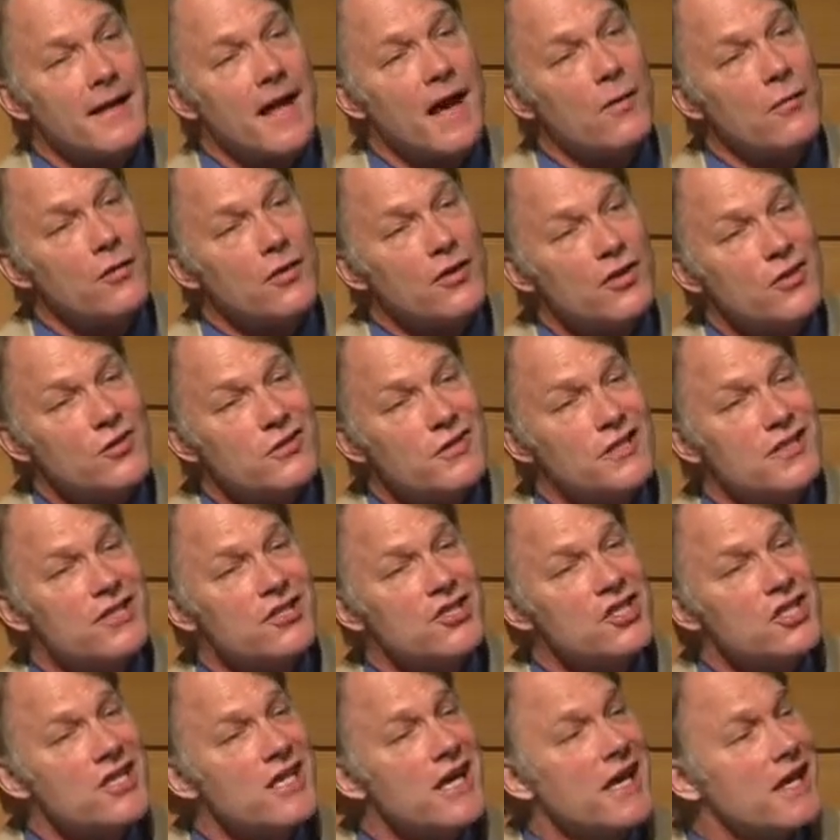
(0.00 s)
Now we're using
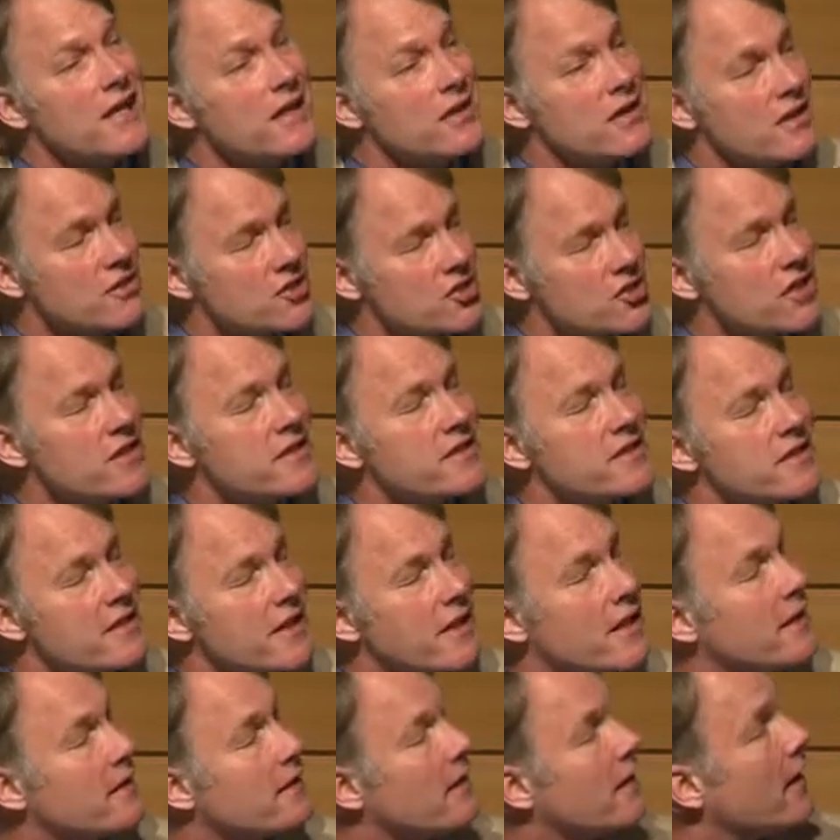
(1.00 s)

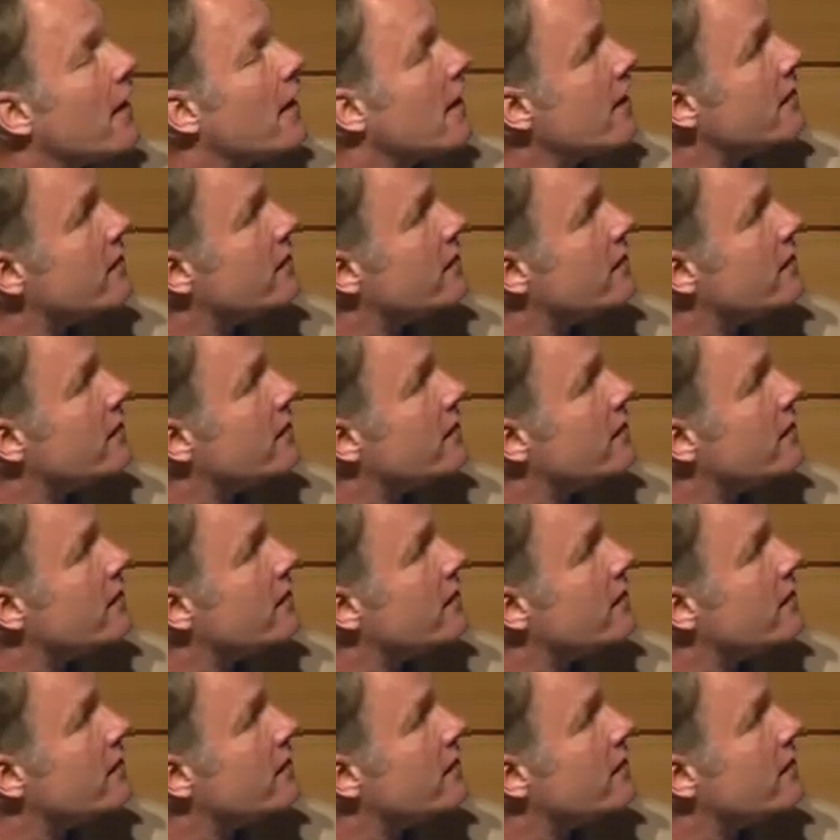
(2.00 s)
GCN